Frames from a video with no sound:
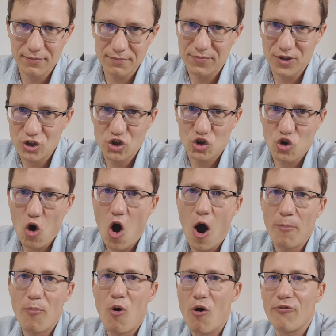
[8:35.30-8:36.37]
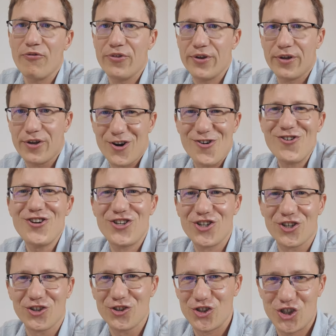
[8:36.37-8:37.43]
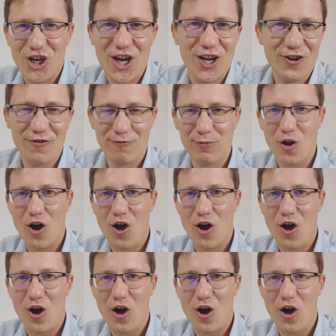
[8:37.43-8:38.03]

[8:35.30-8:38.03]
the drop of the original chain of